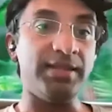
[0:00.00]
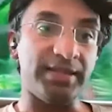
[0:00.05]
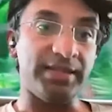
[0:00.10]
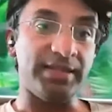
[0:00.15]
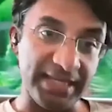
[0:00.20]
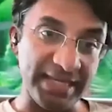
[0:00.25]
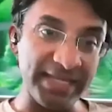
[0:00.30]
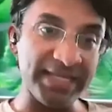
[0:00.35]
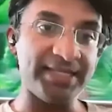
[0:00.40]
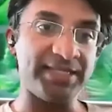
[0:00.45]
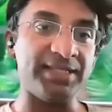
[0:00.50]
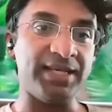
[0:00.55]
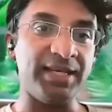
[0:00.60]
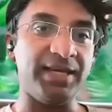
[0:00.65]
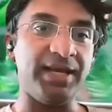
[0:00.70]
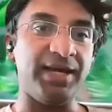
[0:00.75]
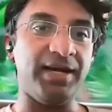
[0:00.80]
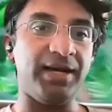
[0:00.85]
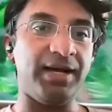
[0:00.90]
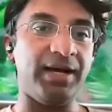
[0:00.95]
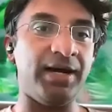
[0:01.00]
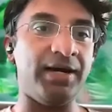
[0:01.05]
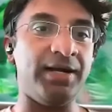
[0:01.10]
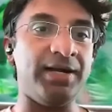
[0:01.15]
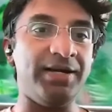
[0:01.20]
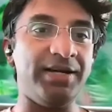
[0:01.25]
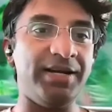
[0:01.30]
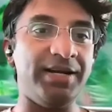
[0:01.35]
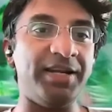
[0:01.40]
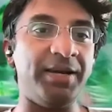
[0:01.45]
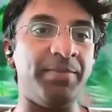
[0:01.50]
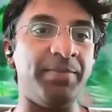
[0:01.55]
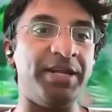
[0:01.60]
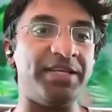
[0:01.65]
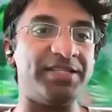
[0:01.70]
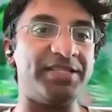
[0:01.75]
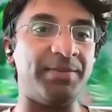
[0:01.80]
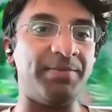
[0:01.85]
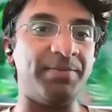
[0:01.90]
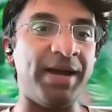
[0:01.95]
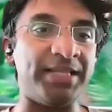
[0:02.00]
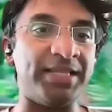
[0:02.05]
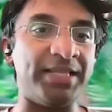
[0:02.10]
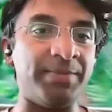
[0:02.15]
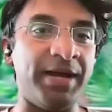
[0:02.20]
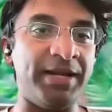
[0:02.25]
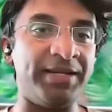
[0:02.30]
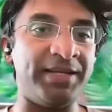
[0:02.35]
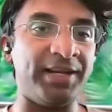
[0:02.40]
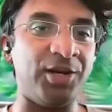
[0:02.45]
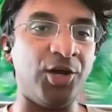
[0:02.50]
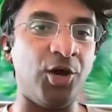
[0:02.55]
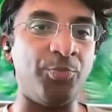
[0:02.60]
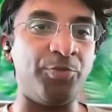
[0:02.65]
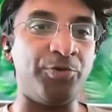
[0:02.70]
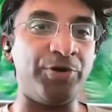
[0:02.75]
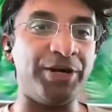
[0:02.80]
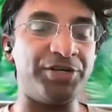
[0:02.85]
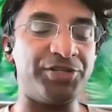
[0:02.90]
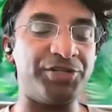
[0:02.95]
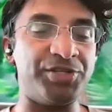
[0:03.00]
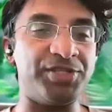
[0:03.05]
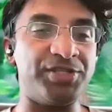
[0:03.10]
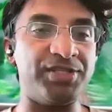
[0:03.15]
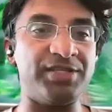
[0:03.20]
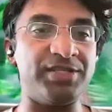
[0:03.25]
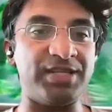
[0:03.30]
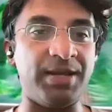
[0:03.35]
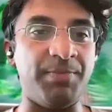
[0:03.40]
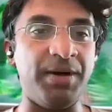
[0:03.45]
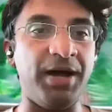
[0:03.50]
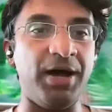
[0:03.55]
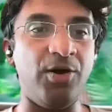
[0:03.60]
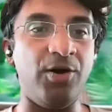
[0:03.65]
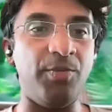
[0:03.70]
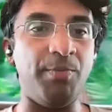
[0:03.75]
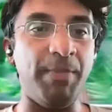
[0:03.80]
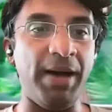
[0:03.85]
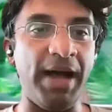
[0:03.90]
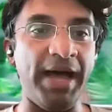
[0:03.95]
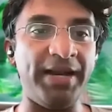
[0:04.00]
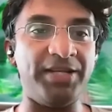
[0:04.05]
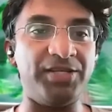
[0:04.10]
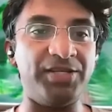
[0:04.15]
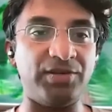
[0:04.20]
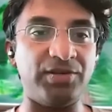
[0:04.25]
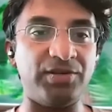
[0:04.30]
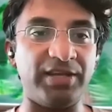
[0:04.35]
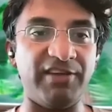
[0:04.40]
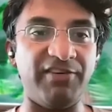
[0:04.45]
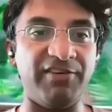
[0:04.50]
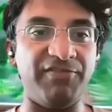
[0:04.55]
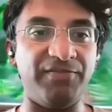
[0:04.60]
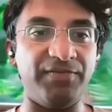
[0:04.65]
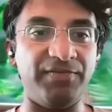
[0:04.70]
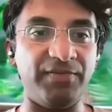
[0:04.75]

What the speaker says: these deterministic mathematical operations somehow manage to